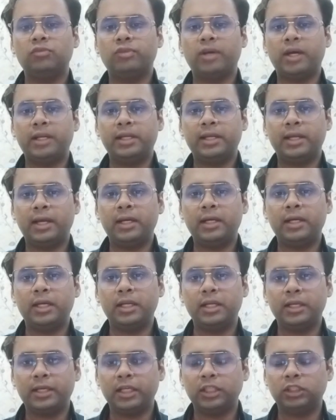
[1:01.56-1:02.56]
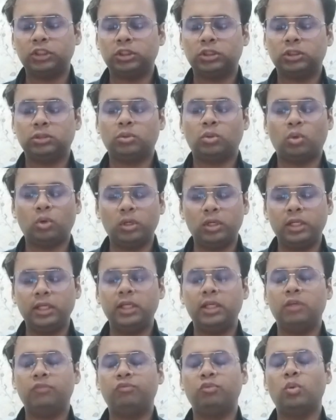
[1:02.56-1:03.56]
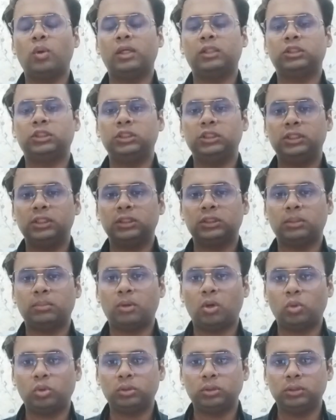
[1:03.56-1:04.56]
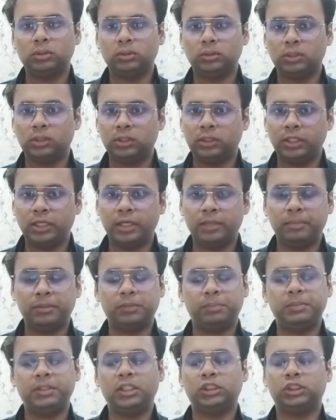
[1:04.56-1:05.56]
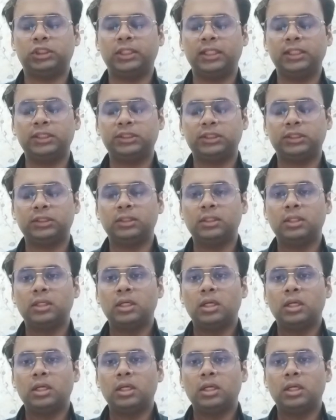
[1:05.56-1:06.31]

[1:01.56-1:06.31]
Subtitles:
the very end in case only if you are serious about the elitmus ps test,